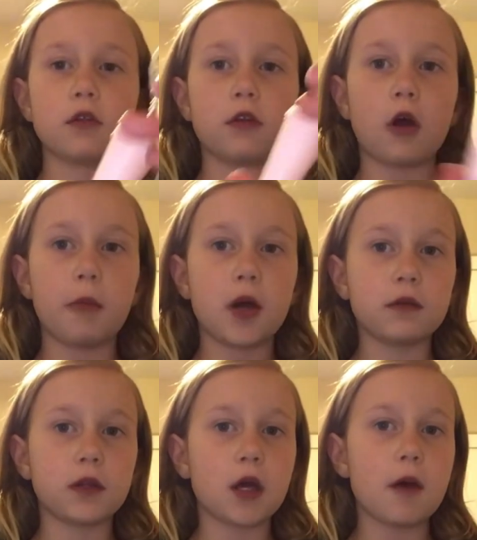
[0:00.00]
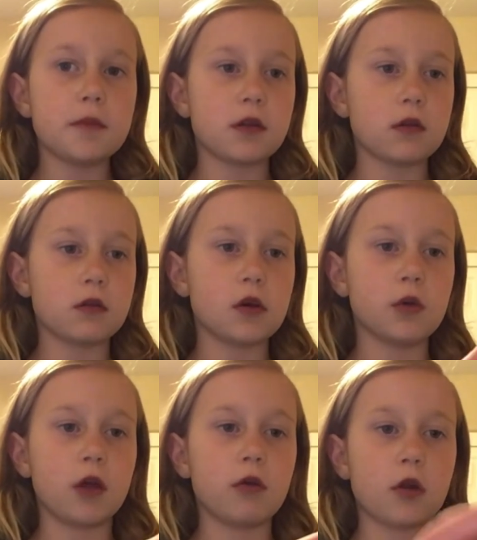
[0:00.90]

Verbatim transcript: Starbucks cups. They're so cute.